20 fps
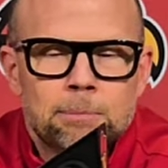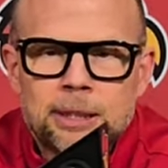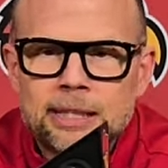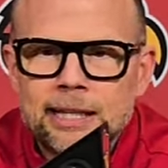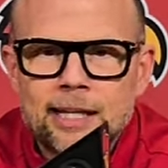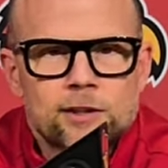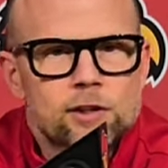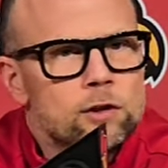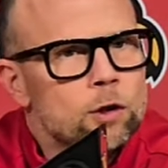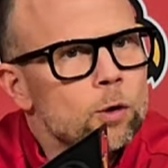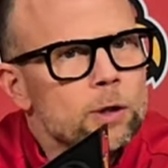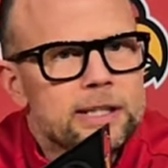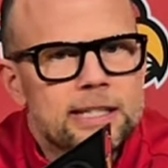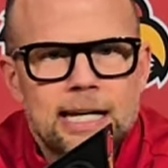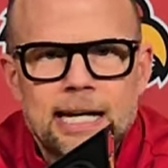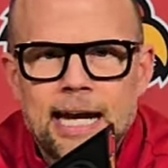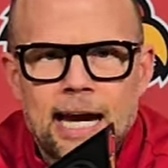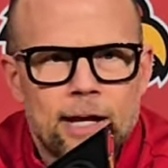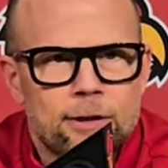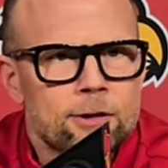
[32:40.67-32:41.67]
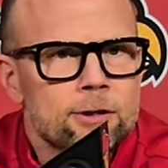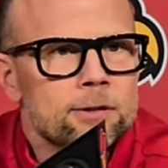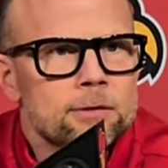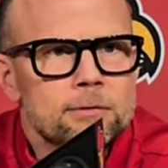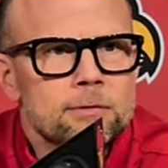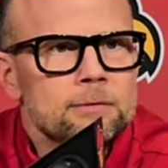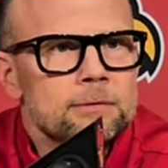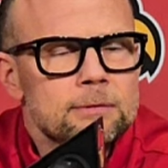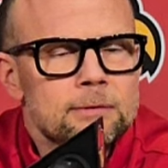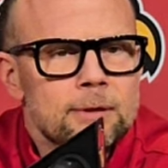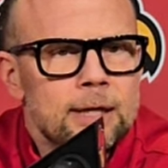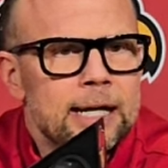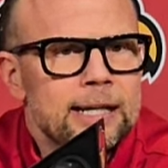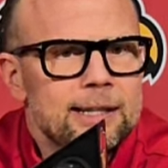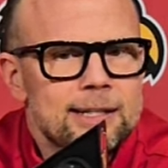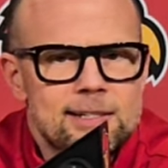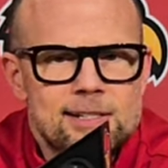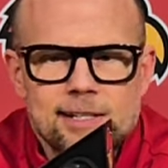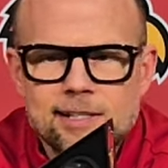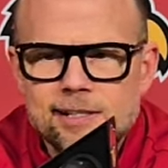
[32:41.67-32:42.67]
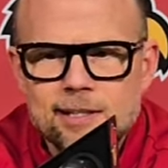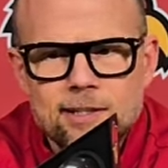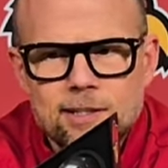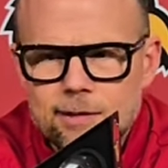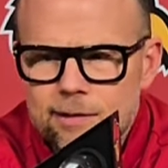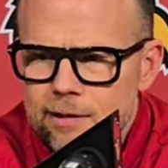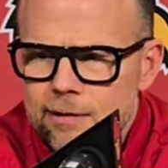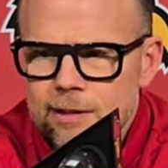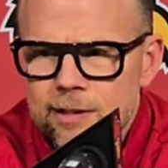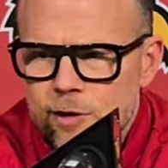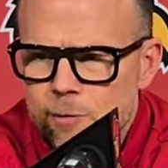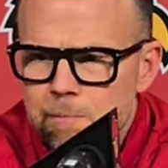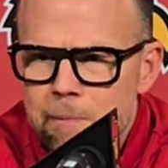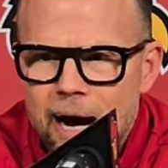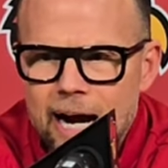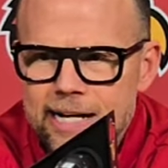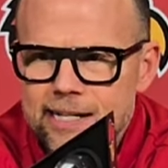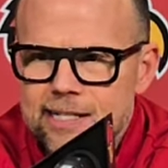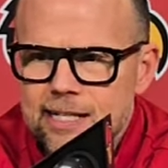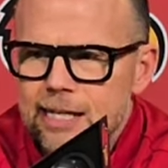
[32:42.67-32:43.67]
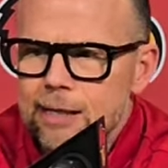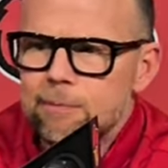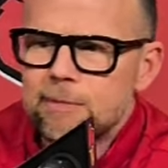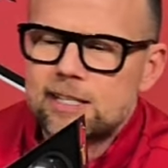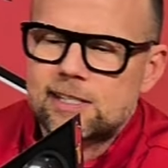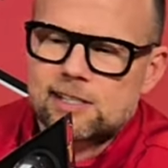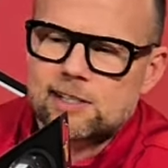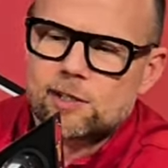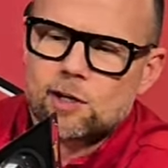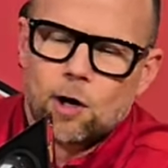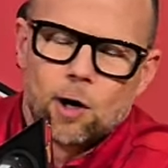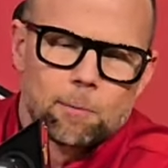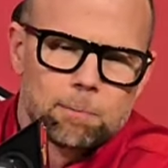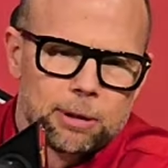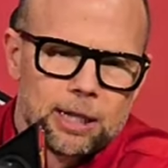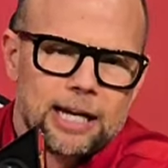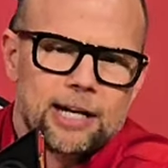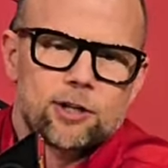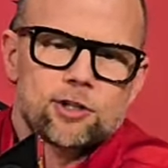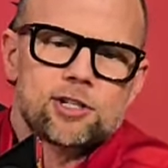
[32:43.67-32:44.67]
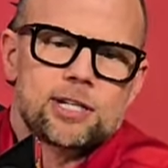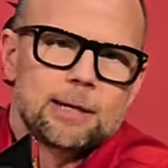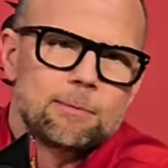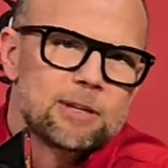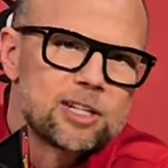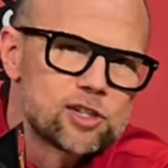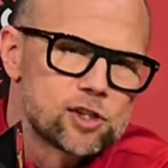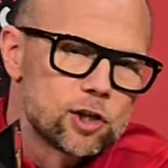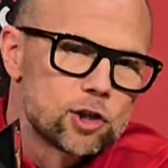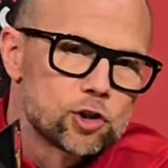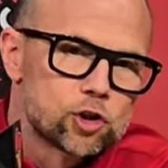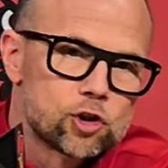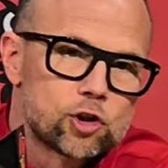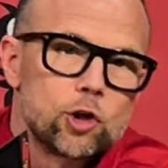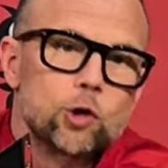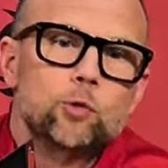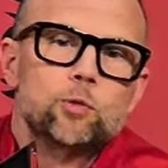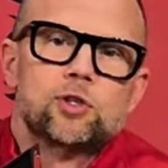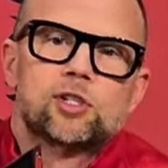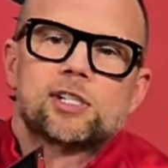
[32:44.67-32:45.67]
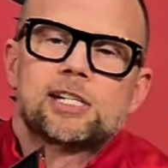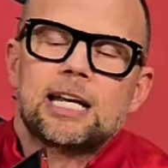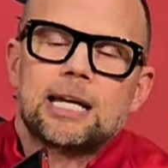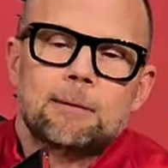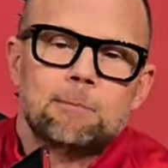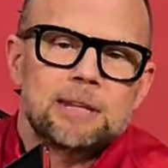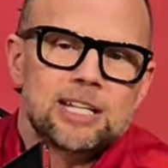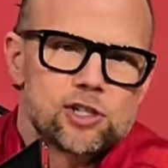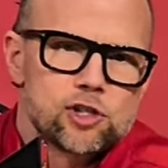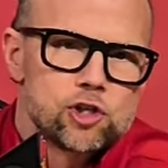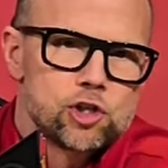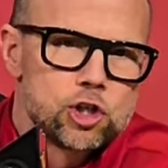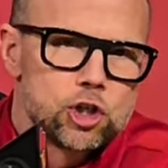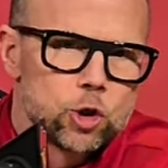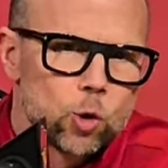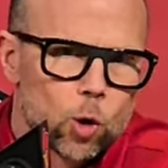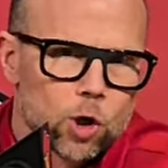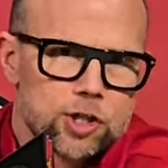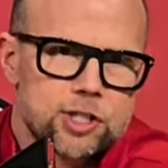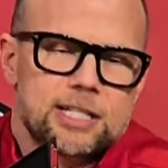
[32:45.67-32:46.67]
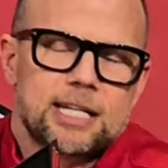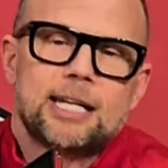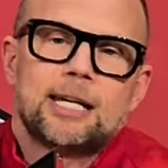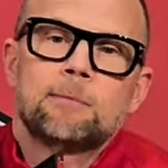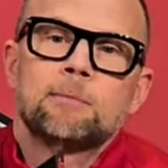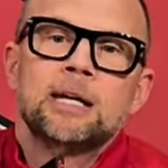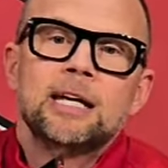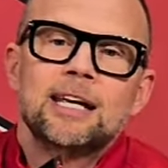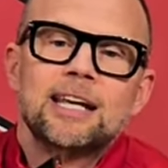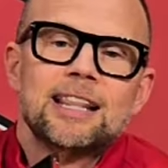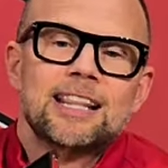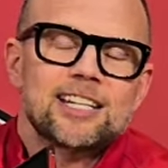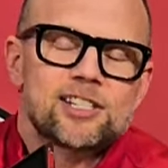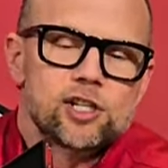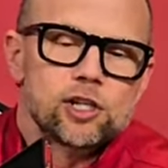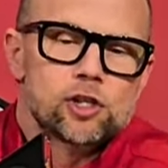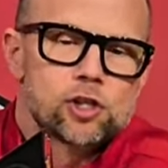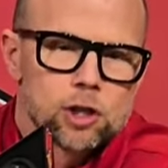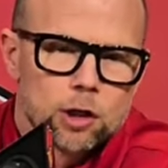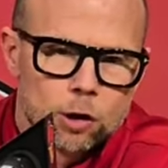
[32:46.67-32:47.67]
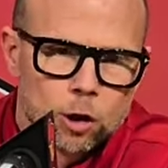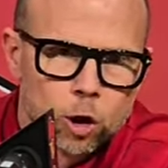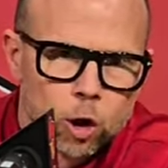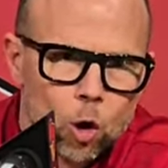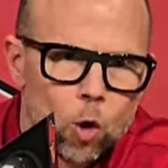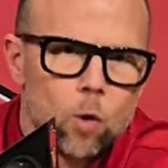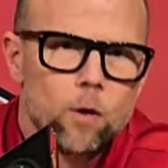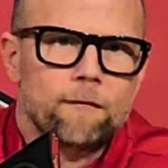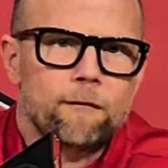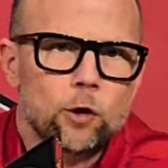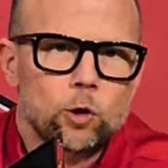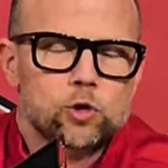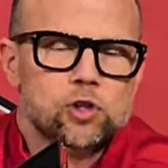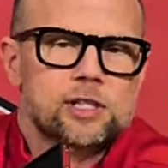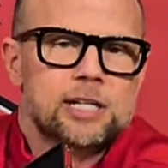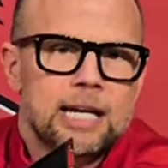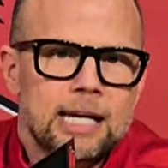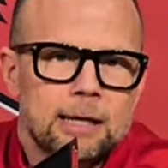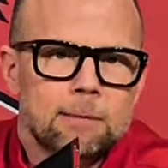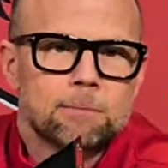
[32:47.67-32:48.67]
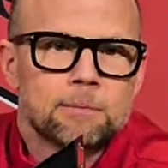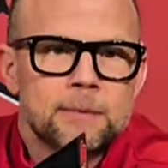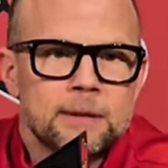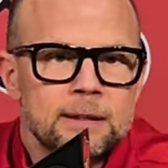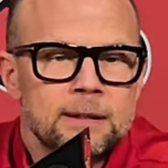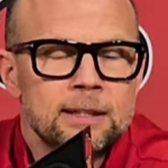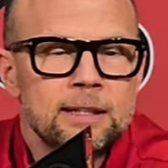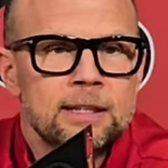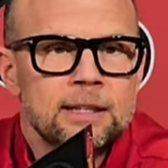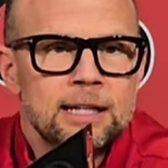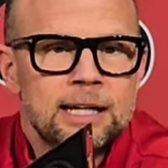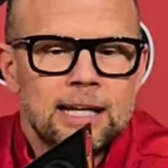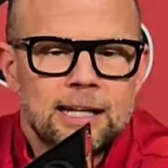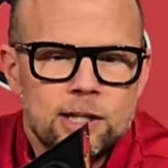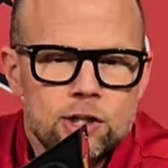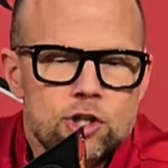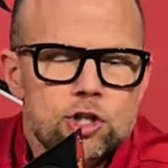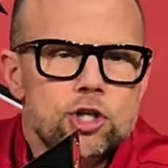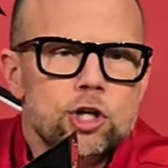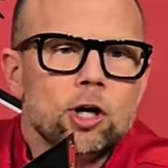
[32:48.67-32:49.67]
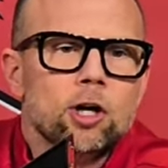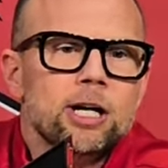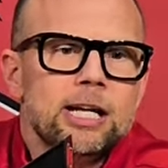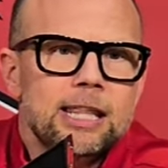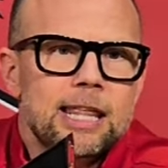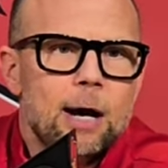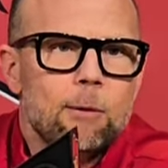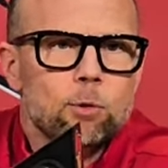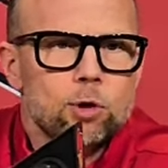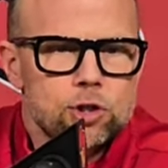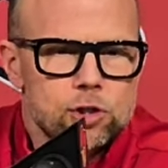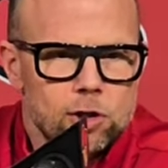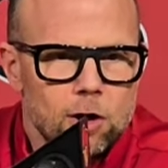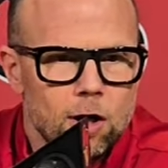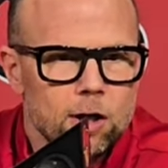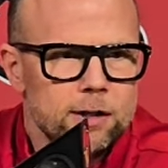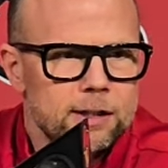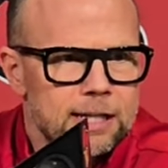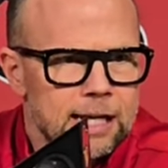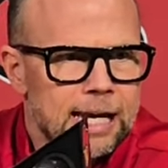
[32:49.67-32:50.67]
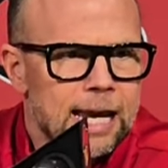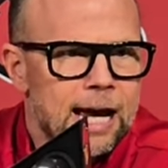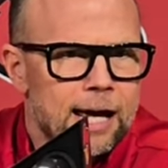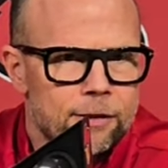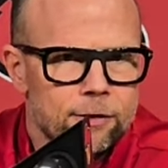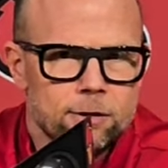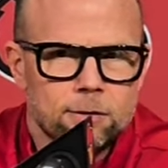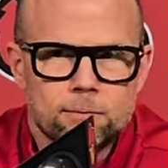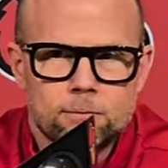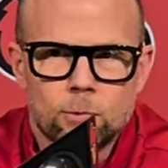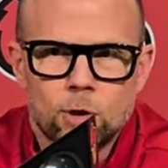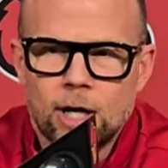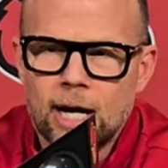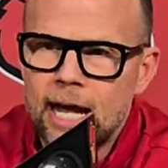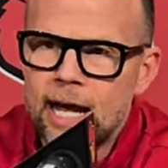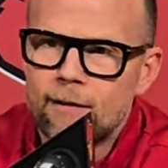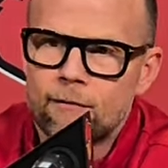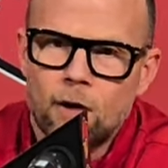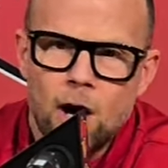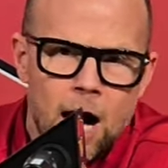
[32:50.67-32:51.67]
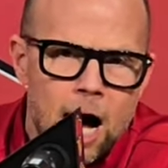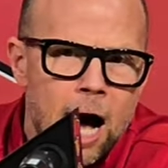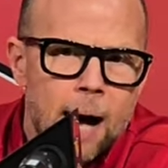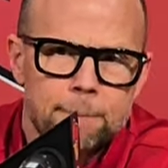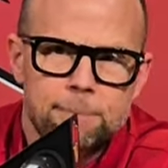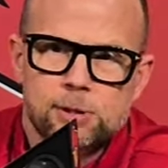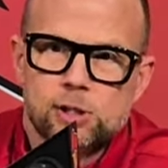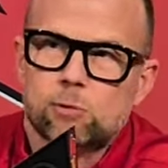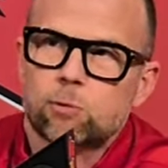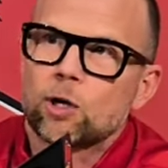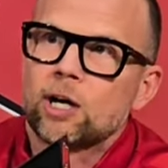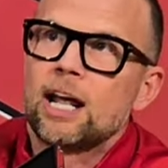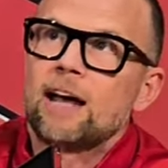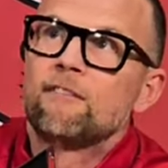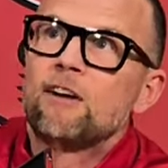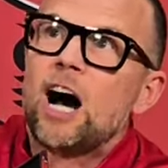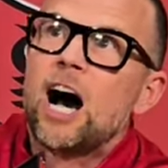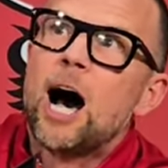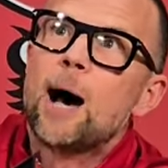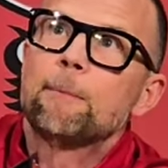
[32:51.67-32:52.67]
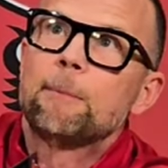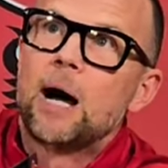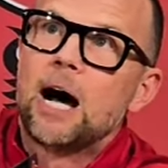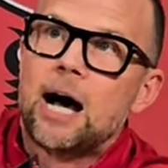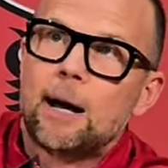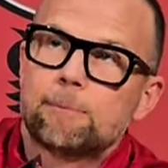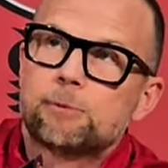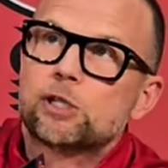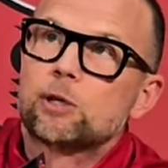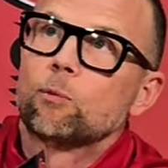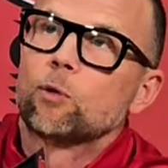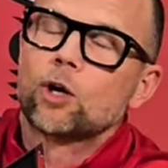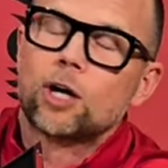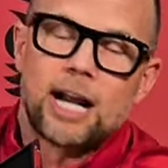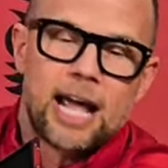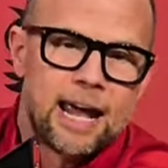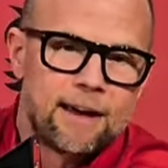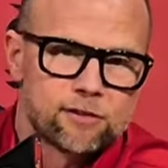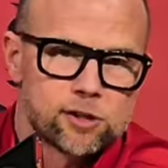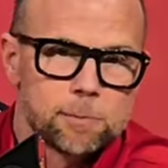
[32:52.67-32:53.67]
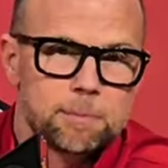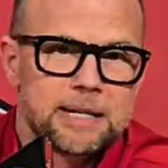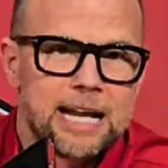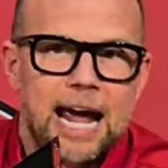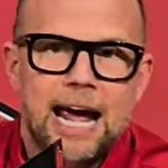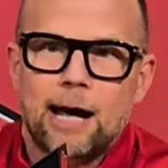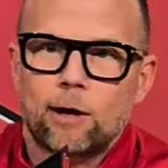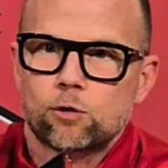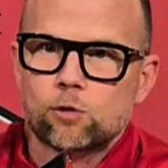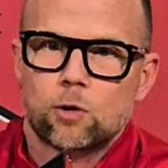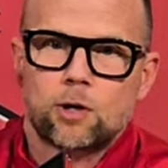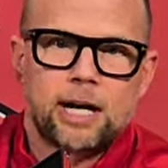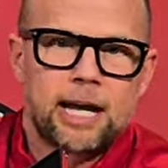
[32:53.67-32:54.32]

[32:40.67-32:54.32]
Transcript: But let's do it together, right? This isn't just my team. This isn't our players' team. This is the students' team. This is your team. This is Louisville's team. And this journey that we're starting together, we're going to have ups. We're going to have ups, and we're going to have some downs.